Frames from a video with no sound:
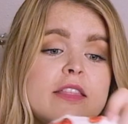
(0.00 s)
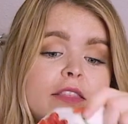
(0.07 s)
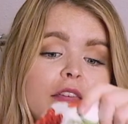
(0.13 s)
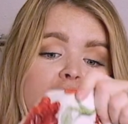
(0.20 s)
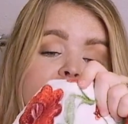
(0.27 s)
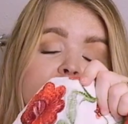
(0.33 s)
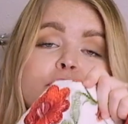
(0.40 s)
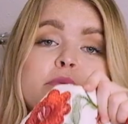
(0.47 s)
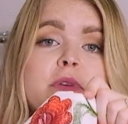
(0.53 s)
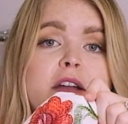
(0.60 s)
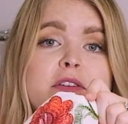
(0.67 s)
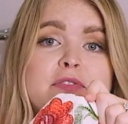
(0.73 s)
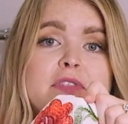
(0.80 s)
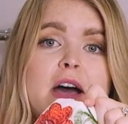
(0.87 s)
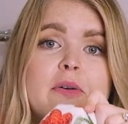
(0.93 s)
This
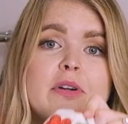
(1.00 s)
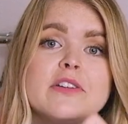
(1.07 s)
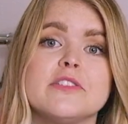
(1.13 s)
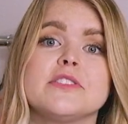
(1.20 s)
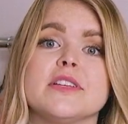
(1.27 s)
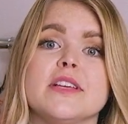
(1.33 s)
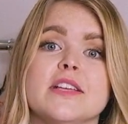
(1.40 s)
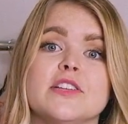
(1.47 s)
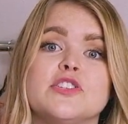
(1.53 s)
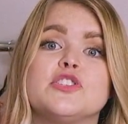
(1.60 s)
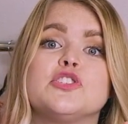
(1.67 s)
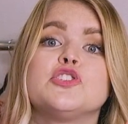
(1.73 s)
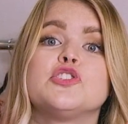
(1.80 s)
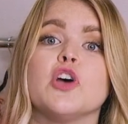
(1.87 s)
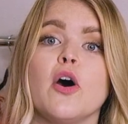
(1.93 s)
red flowers is
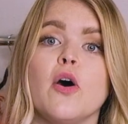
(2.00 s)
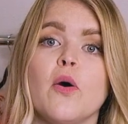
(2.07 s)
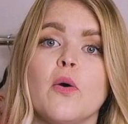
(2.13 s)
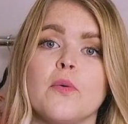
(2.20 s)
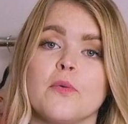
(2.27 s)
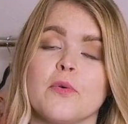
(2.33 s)
so